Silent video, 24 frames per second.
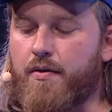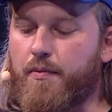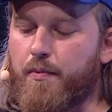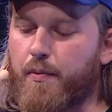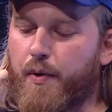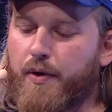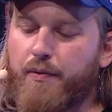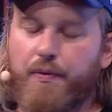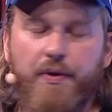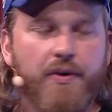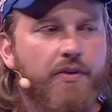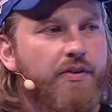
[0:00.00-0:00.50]

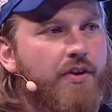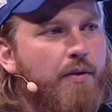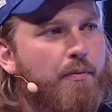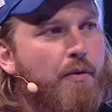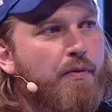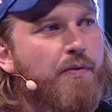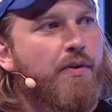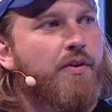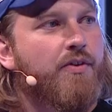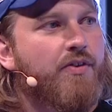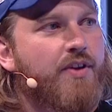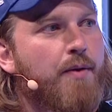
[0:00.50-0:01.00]
what were some of
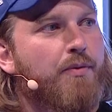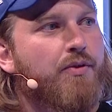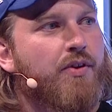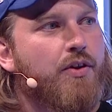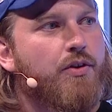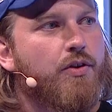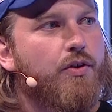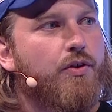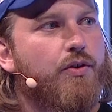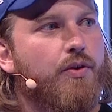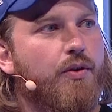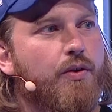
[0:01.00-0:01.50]
the steps that
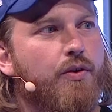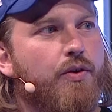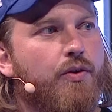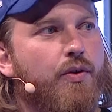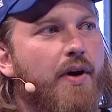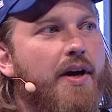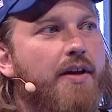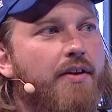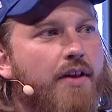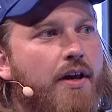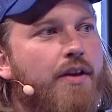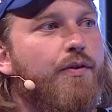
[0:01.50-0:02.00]
you took to
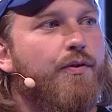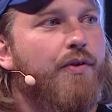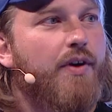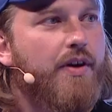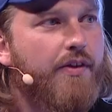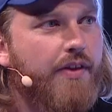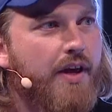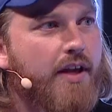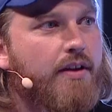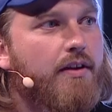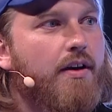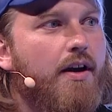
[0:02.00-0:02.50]
identify
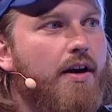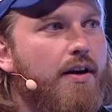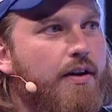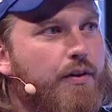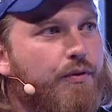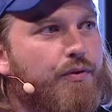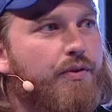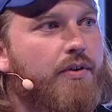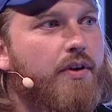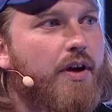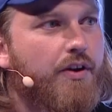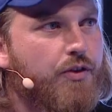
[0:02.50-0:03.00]
that kind
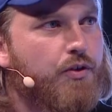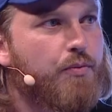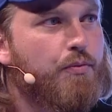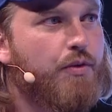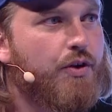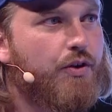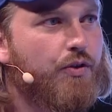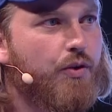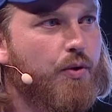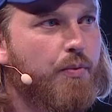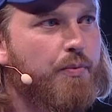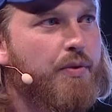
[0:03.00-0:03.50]
of customer
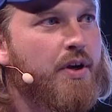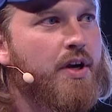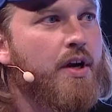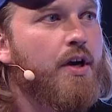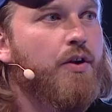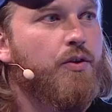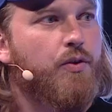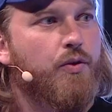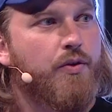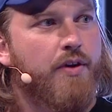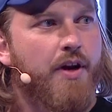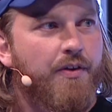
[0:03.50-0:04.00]
group,
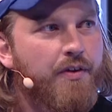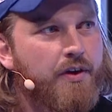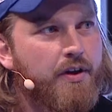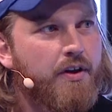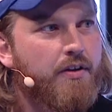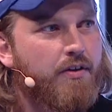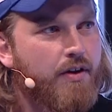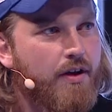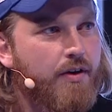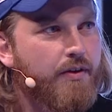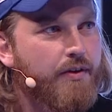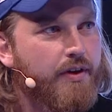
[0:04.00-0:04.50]
to narrow it
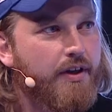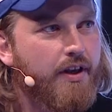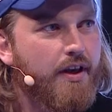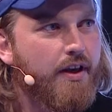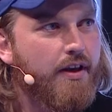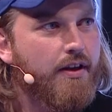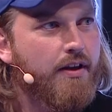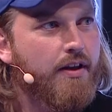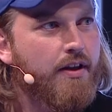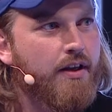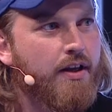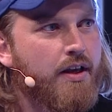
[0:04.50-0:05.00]
down
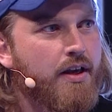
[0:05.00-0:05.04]
again?